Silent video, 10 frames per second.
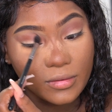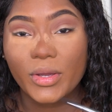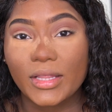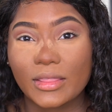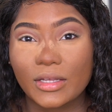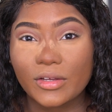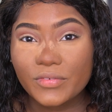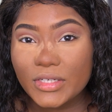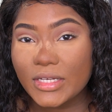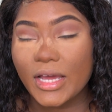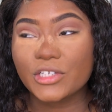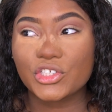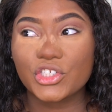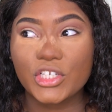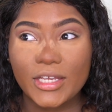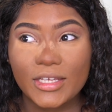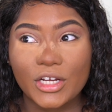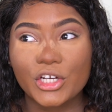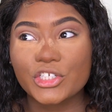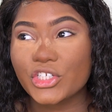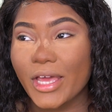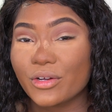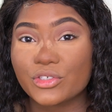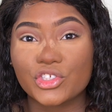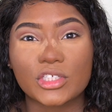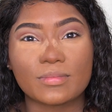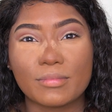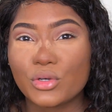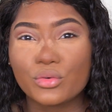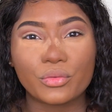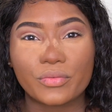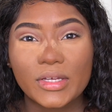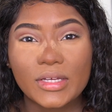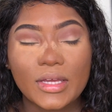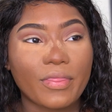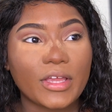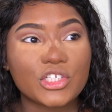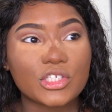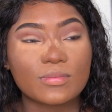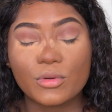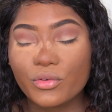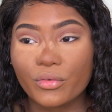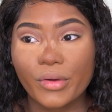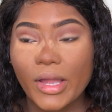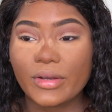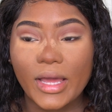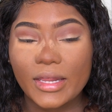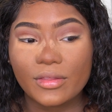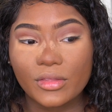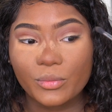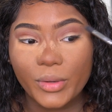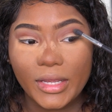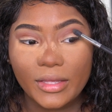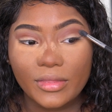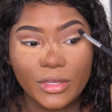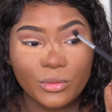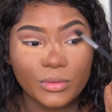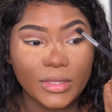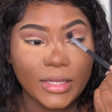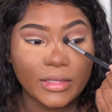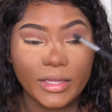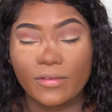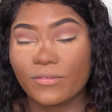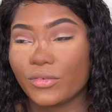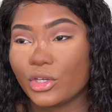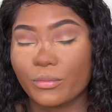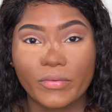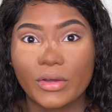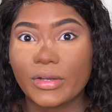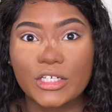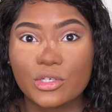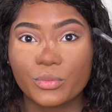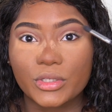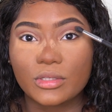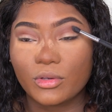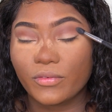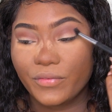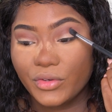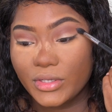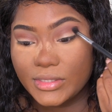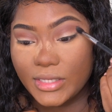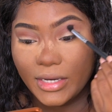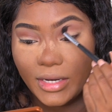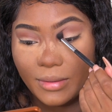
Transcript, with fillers: I love Natasha's shade. Her shadows just move. They just move around, not in the way that you would think, like if your foundation were to move if you didn't set it.